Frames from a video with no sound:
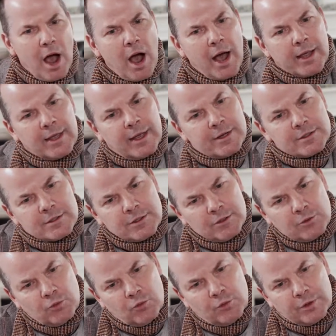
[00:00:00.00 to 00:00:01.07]
I get
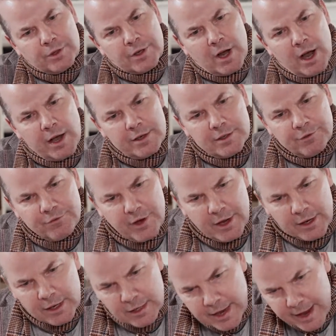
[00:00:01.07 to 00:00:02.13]
to kind of
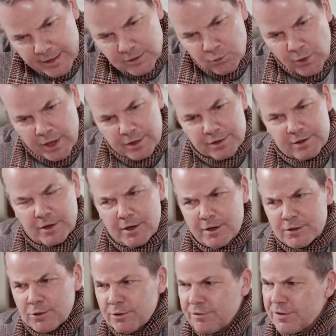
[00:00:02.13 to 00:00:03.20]
connect with
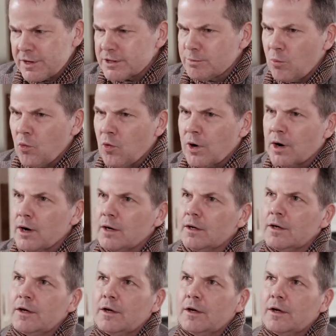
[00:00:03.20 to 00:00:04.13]
sort of this more